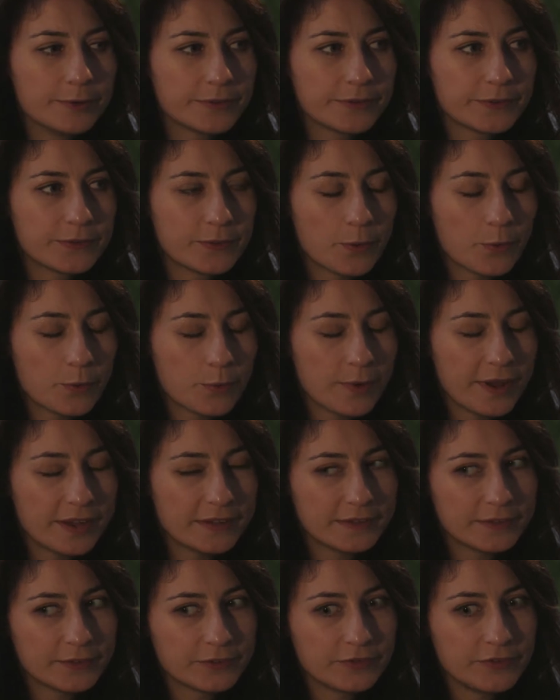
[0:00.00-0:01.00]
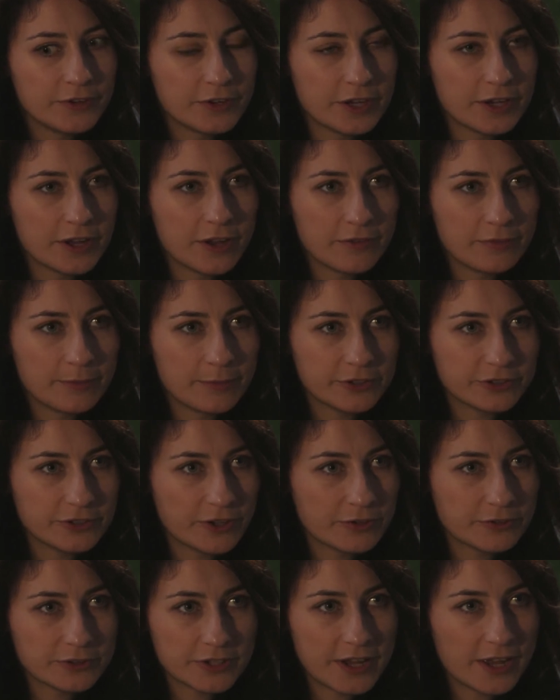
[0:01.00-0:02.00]
was always sort of looking over my
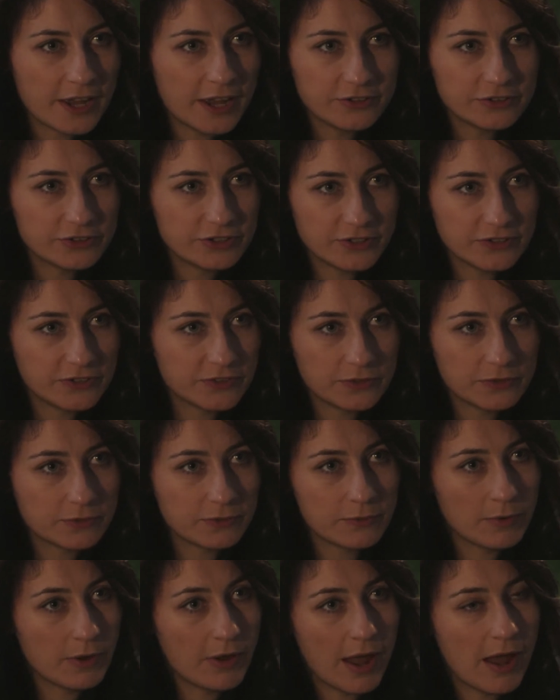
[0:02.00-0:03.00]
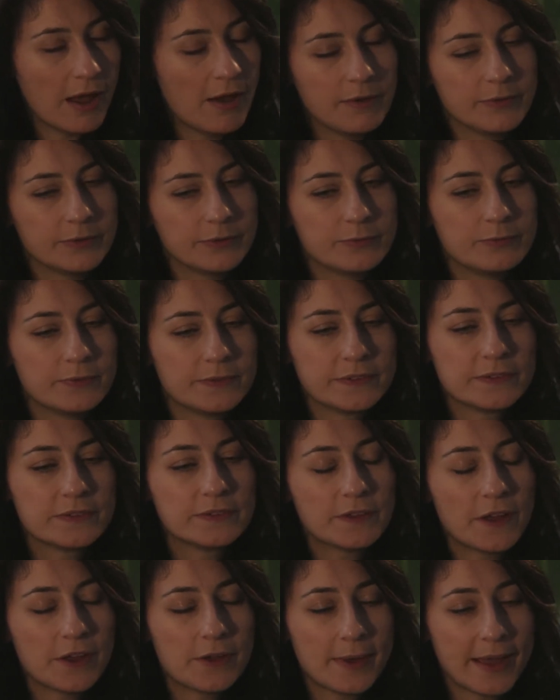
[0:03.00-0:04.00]
shoulder and just, I was
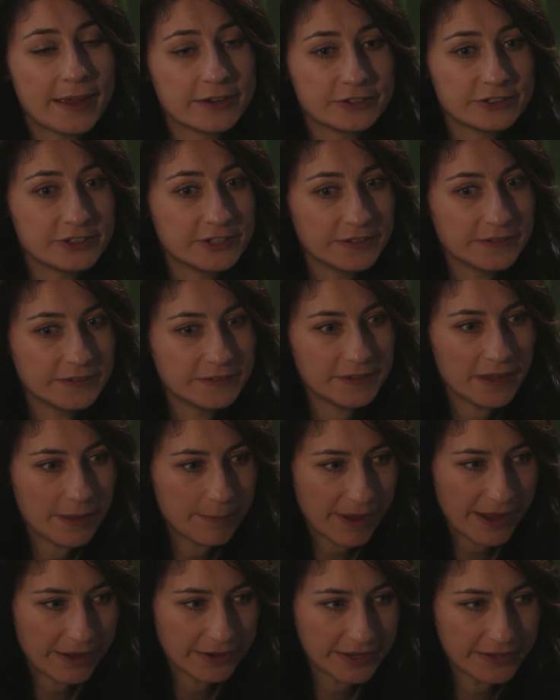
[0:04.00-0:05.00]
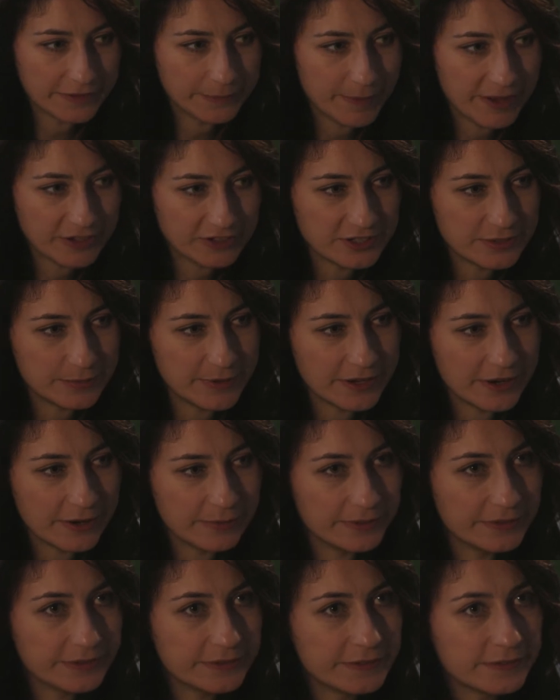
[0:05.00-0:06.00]
so anxious about it, especially when
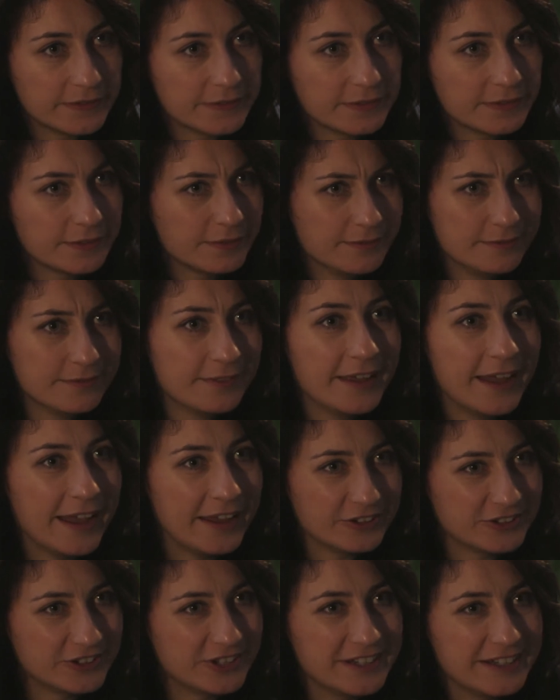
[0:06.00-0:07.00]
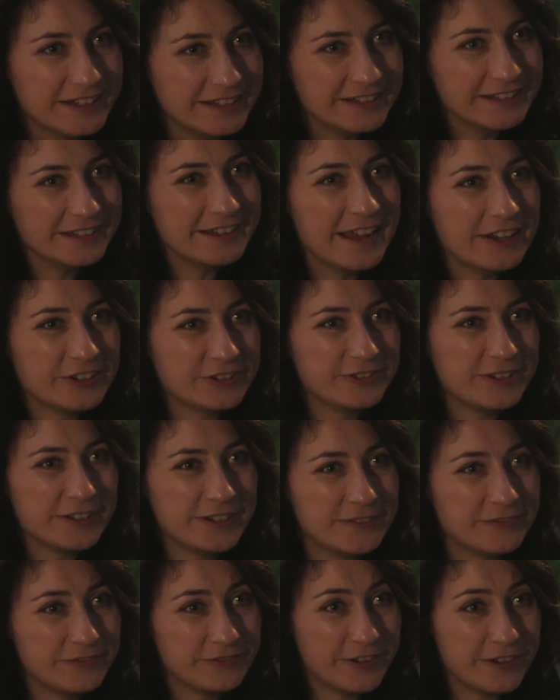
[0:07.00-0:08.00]
I was actually
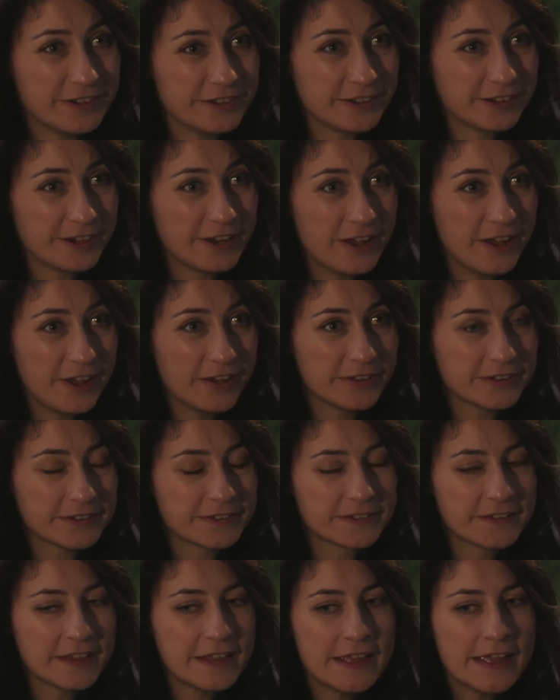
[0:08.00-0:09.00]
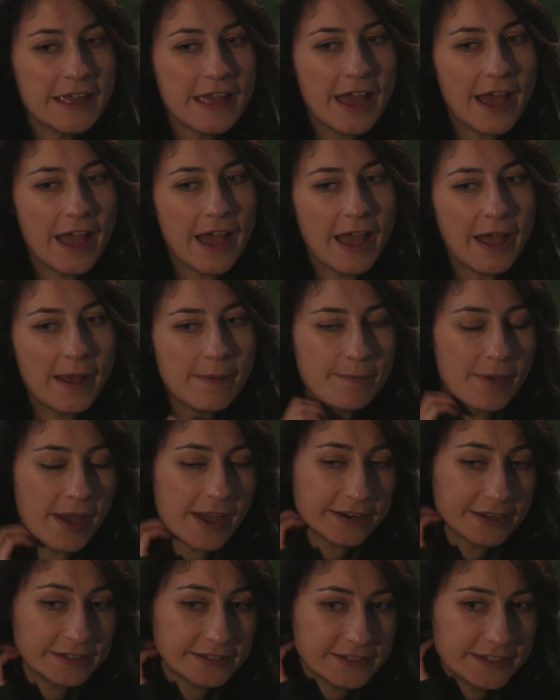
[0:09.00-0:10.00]
lecturing and in front of the class. And
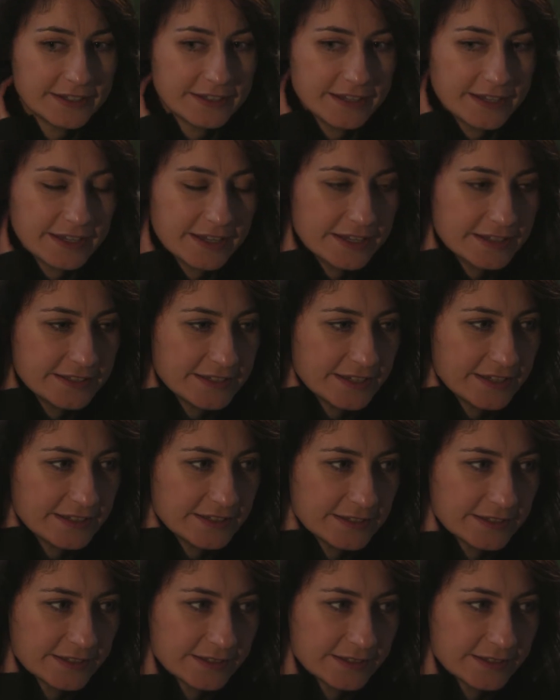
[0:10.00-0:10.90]
he did